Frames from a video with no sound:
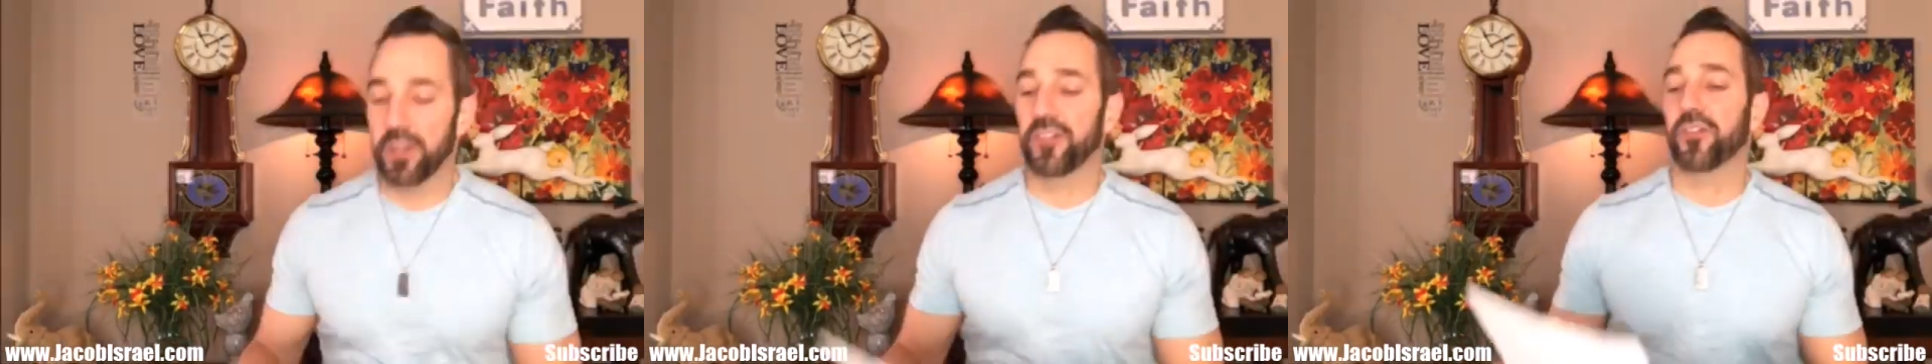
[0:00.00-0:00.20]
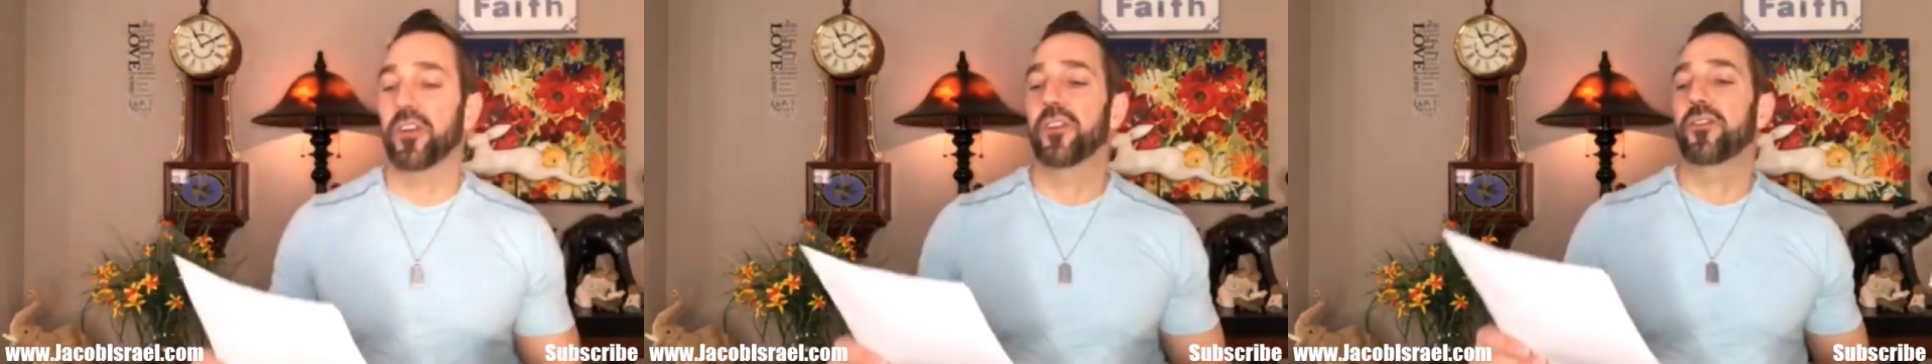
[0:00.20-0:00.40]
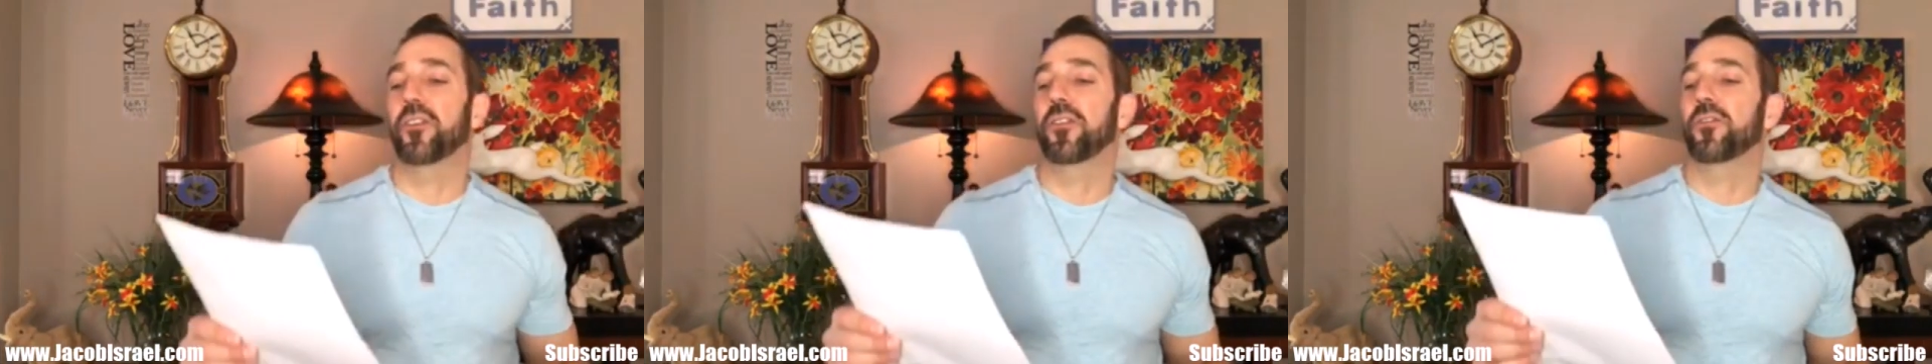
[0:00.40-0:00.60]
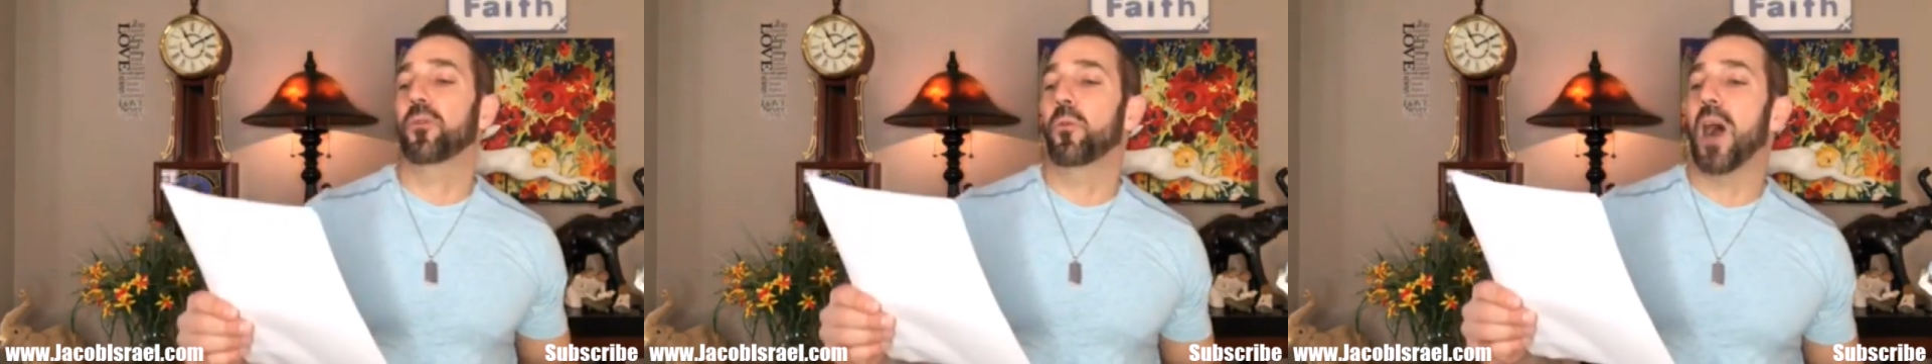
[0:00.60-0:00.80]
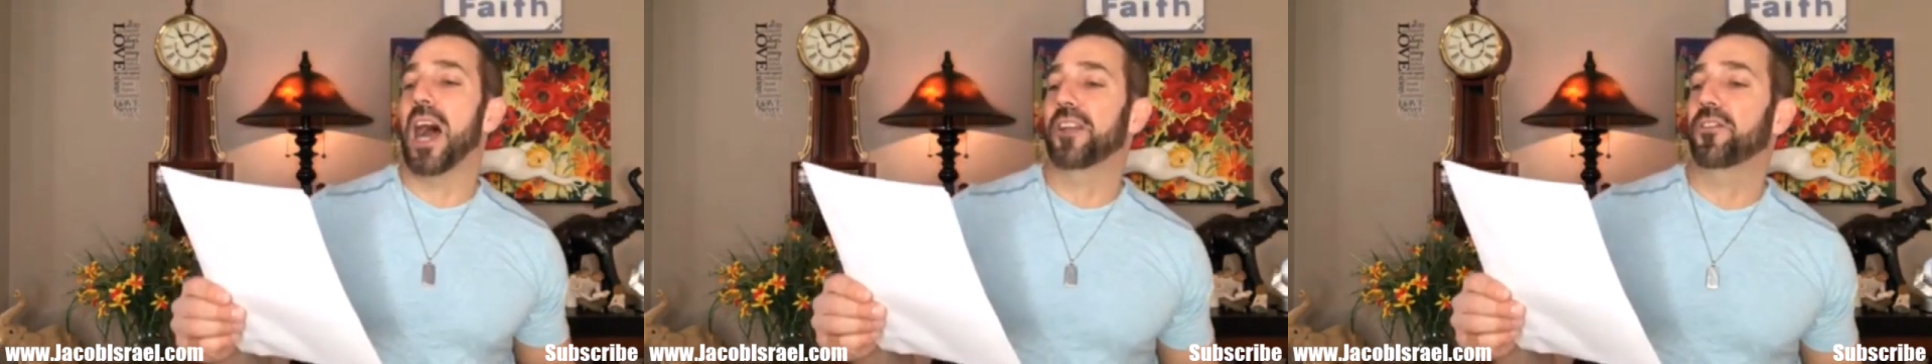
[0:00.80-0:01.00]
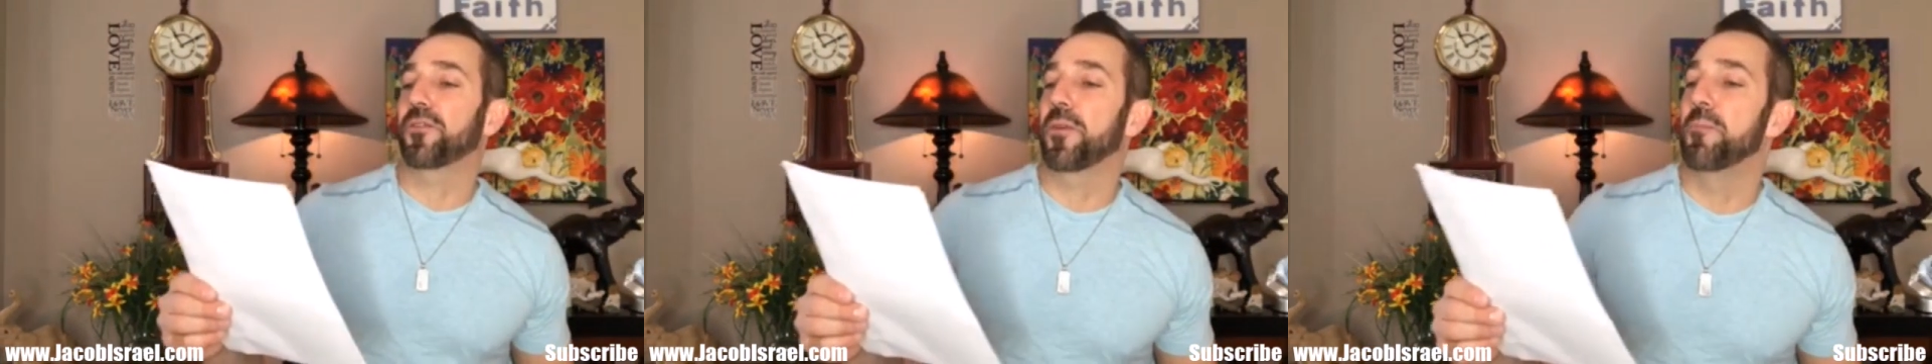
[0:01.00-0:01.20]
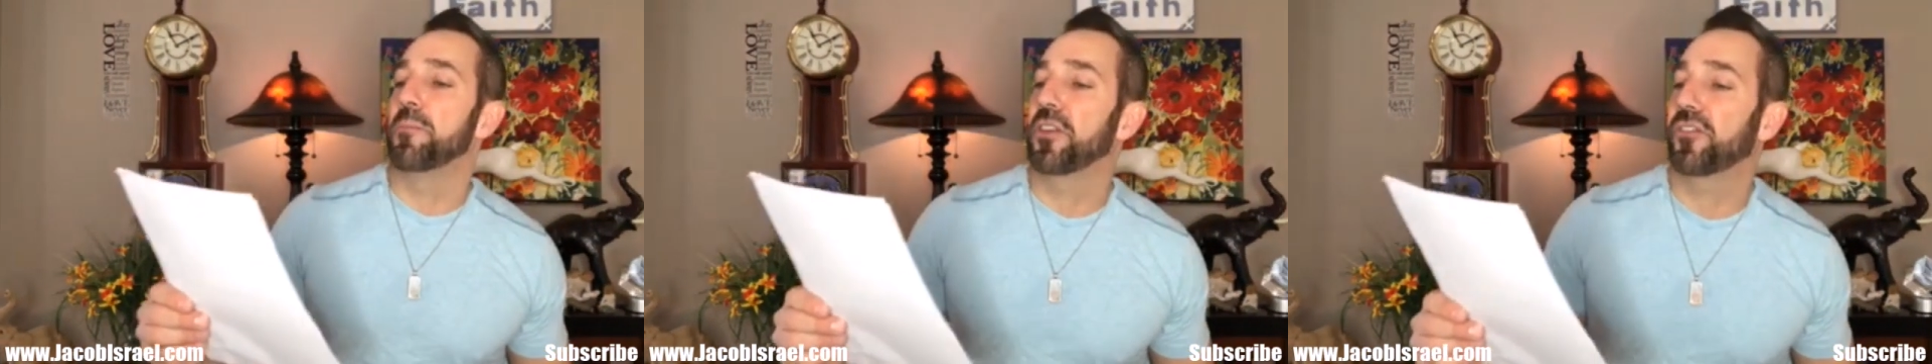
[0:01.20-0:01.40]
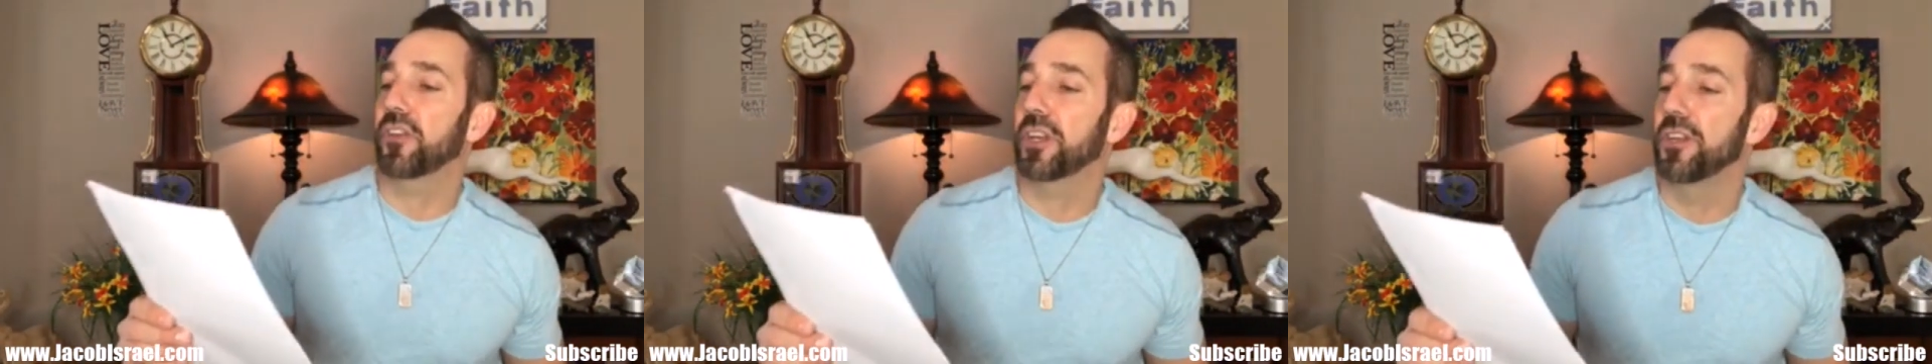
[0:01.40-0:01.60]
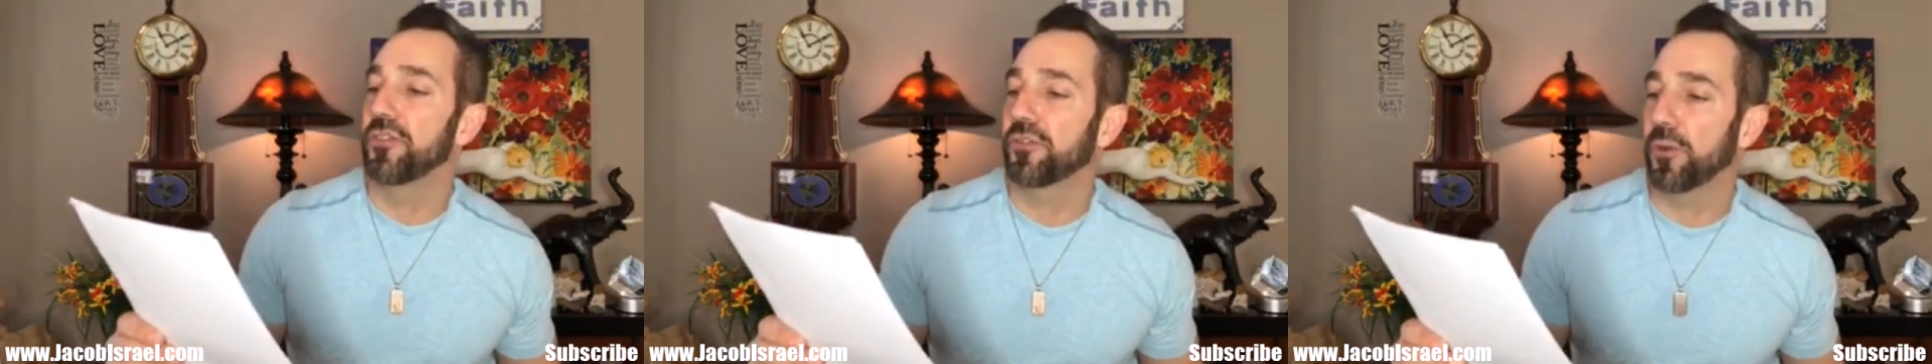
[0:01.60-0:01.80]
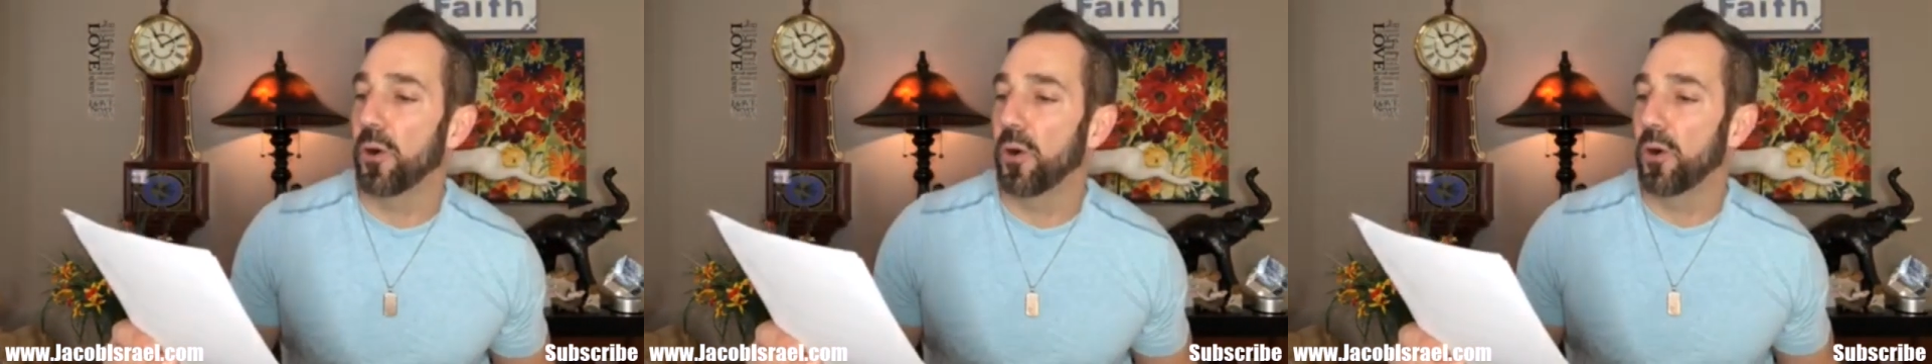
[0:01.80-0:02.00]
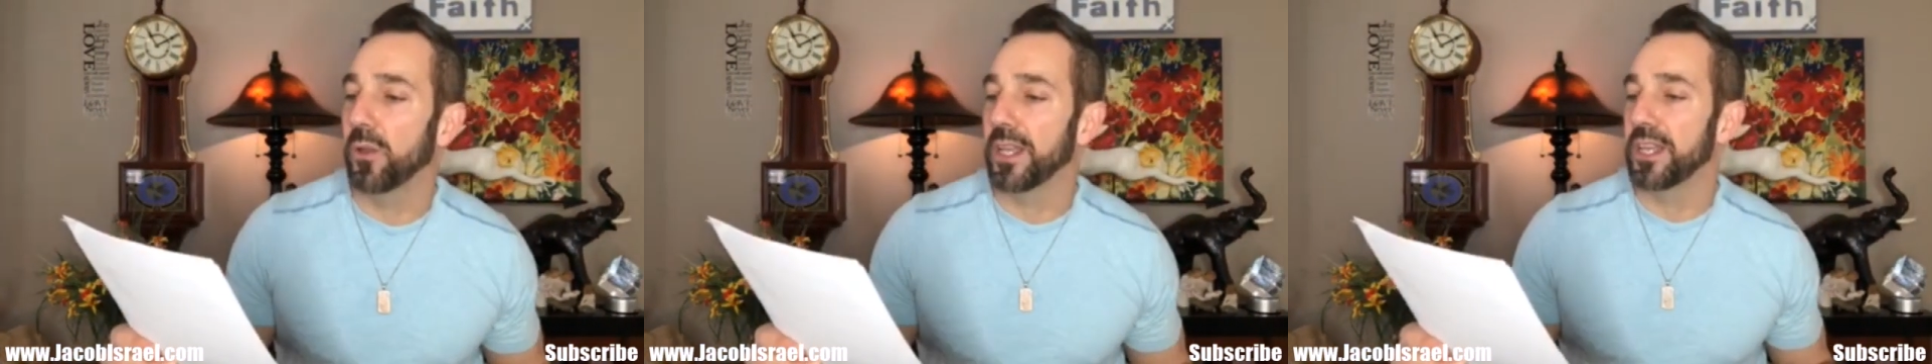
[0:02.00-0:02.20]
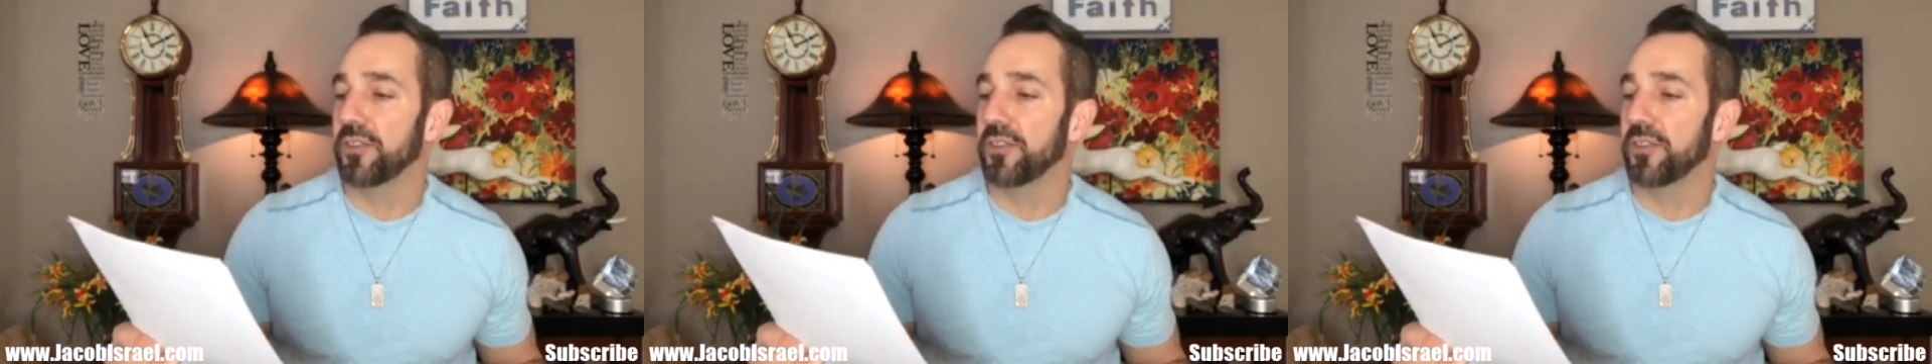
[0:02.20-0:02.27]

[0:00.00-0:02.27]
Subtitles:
Researchers watched from Mission Control